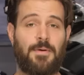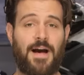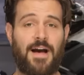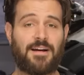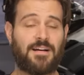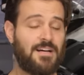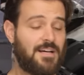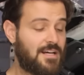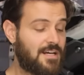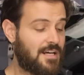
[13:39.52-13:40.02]

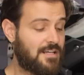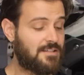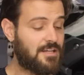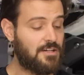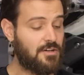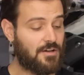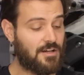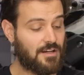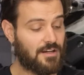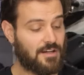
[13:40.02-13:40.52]
pack is
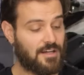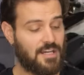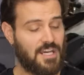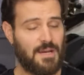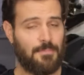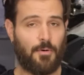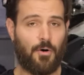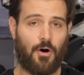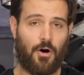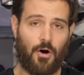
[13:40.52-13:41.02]
that you can
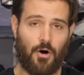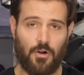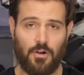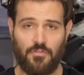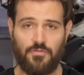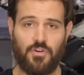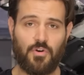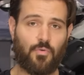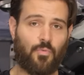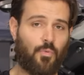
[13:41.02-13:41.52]
keep all
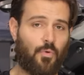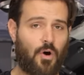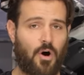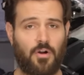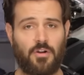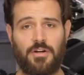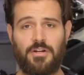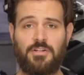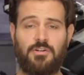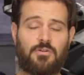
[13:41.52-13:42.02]
of your
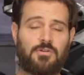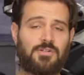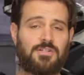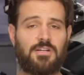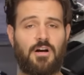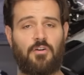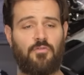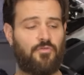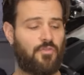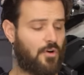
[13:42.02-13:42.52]
wallet, your
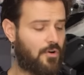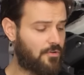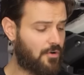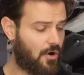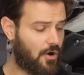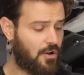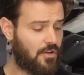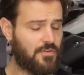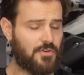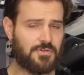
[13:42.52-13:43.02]
cell phone,
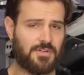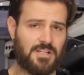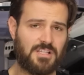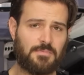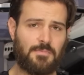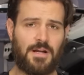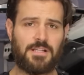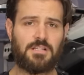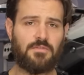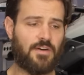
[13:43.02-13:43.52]
all those
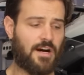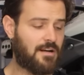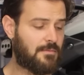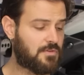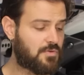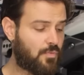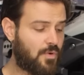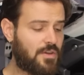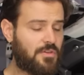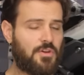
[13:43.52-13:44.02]
expensive
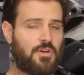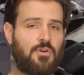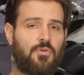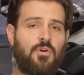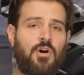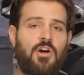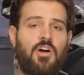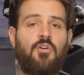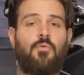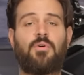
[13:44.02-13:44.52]
items with
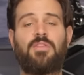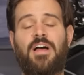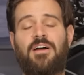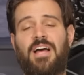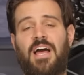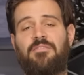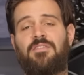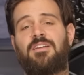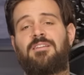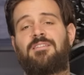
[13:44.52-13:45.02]
you
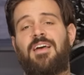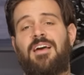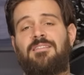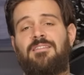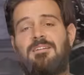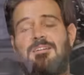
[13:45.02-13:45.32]
without having to take